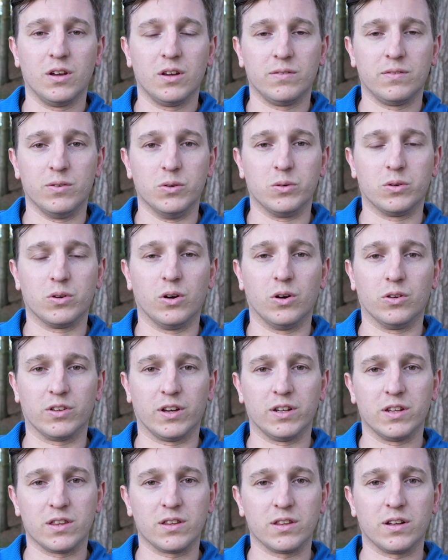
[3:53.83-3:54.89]
food cores,
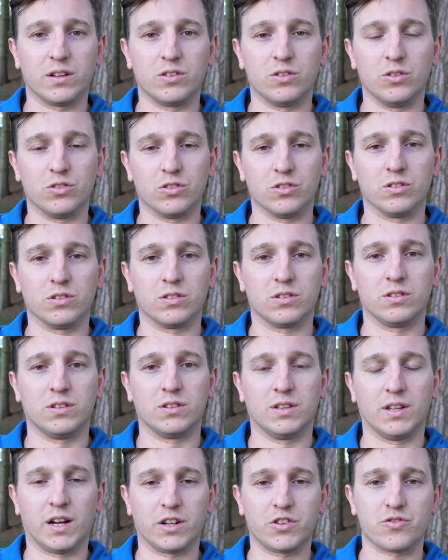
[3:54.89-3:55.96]
anything that doesn't
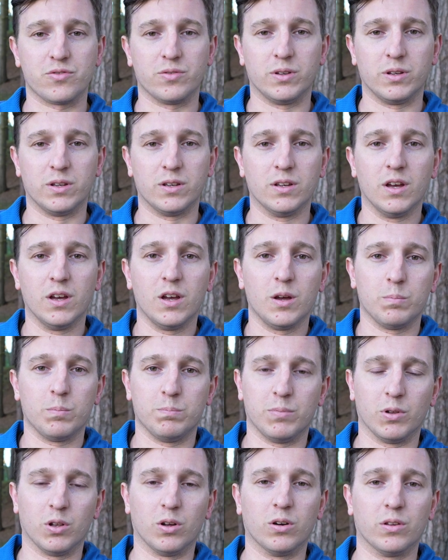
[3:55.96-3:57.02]
naturally
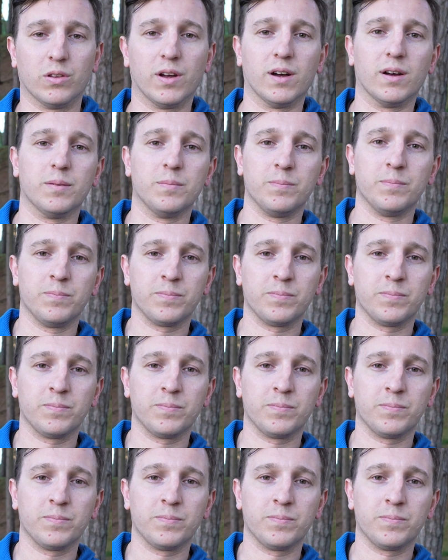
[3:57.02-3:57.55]
belong there.